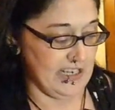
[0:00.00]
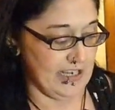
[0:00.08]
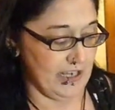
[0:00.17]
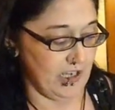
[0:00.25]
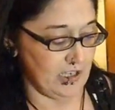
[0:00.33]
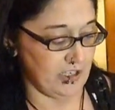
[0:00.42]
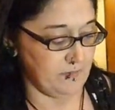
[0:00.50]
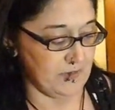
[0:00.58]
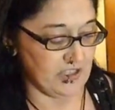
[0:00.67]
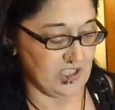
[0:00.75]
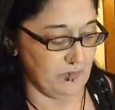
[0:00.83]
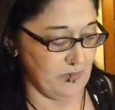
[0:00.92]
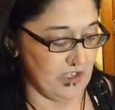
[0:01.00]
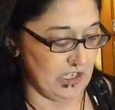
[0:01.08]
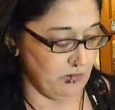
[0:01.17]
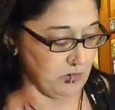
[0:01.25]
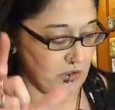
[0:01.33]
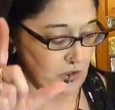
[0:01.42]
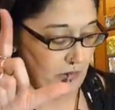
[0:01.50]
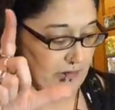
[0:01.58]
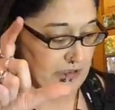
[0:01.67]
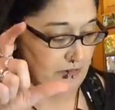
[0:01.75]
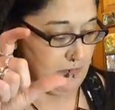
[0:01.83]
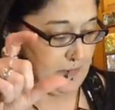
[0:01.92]
years, but some of the little
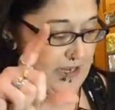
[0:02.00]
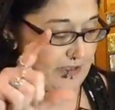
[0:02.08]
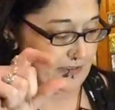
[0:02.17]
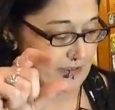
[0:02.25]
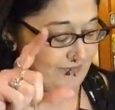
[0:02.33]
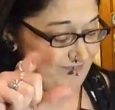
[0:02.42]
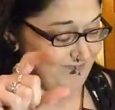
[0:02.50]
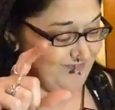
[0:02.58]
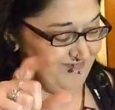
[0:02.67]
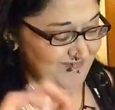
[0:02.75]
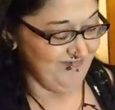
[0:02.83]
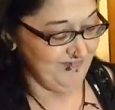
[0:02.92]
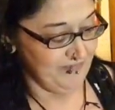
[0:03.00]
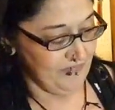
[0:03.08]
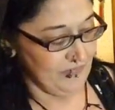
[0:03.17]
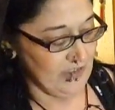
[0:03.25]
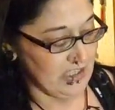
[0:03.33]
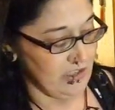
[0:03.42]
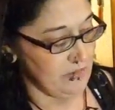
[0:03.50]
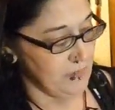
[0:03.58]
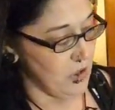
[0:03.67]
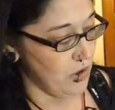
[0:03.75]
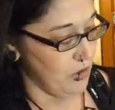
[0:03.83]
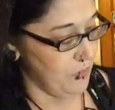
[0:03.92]
stories are a bit
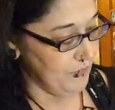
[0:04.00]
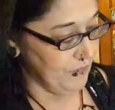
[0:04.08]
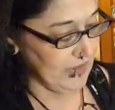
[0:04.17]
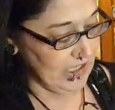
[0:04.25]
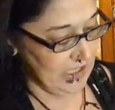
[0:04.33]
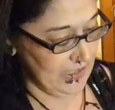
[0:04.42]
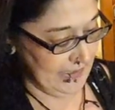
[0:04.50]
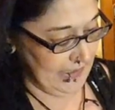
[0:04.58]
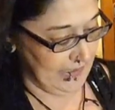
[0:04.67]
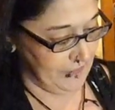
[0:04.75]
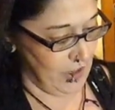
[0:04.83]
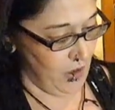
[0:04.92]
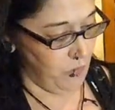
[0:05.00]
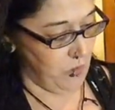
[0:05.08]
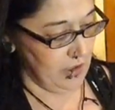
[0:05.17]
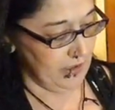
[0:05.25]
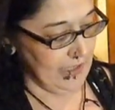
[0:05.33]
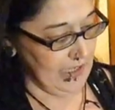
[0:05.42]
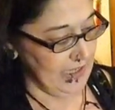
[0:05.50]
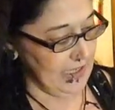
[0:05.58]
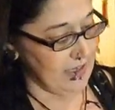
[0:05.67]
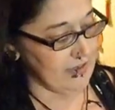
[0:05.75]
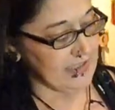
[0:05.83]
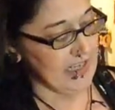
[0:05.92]
small. I've got one
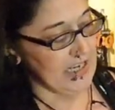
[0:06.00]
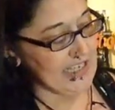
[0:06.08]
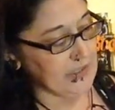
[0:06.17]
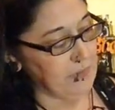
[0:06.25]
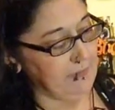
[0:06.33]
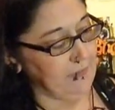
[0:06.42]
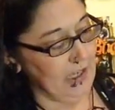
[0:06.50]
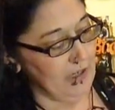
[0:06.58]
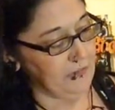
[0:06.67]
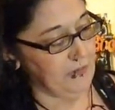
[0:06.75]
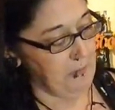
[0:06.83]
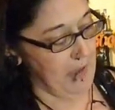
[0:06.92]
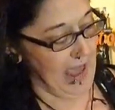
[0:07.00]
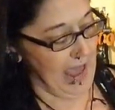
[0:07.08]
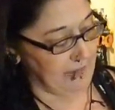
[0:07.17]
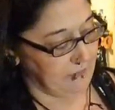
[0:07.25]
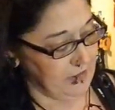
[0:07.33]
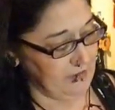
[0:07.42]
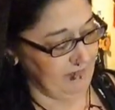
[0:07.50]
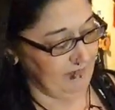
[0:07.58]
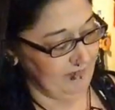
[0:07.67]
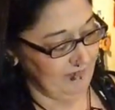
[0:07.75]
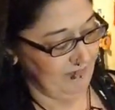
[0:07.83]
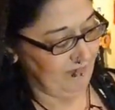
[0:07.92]
here. It says, "With love from heaven."
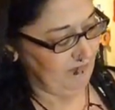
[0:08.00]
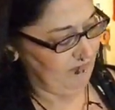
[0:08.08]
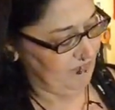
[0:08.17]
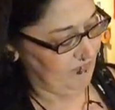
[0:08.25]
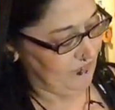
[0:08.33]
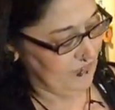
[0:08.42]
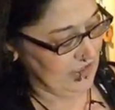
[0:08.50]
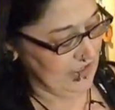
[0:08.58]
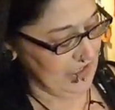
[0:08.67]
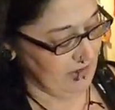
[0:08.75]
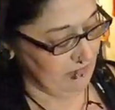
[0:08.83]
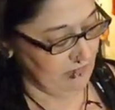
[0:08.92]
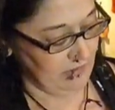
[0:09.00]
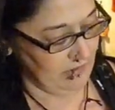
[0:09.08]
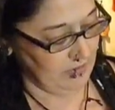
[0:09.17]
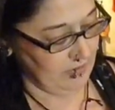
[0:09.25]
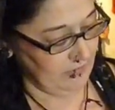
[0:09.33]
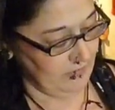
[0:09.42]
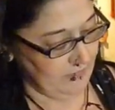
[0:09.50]
Sounds